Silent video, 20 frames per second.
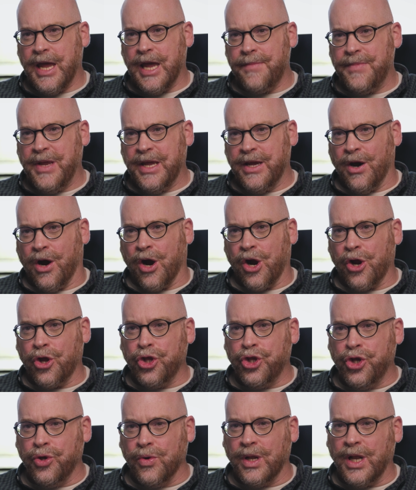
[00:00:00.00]

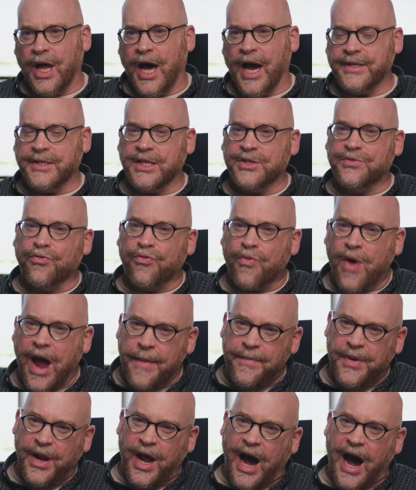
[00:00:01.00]
EMDR utilizes
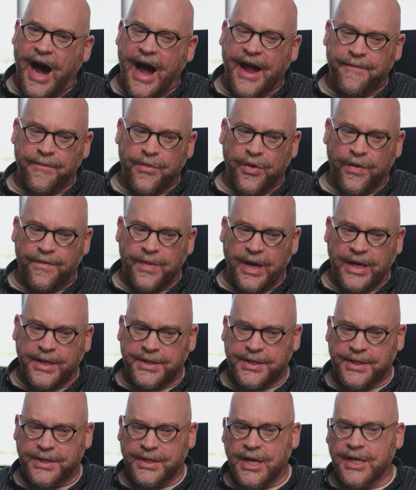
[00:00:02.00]
rapid eye
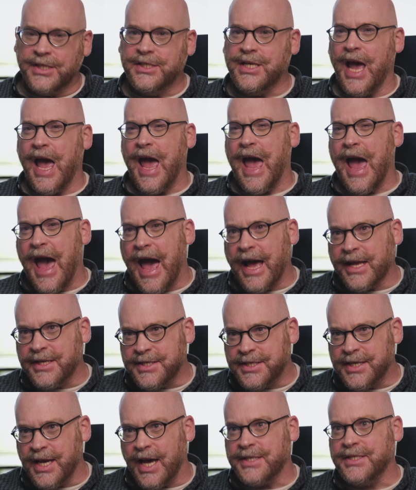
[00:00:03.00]
movements to
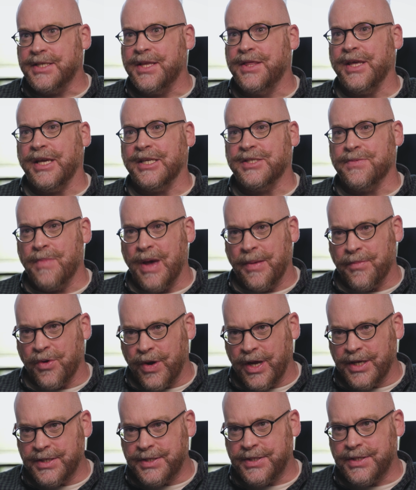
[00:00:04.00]
access these
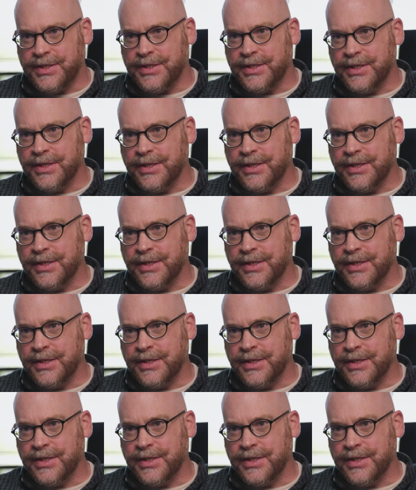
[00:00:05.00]
memories.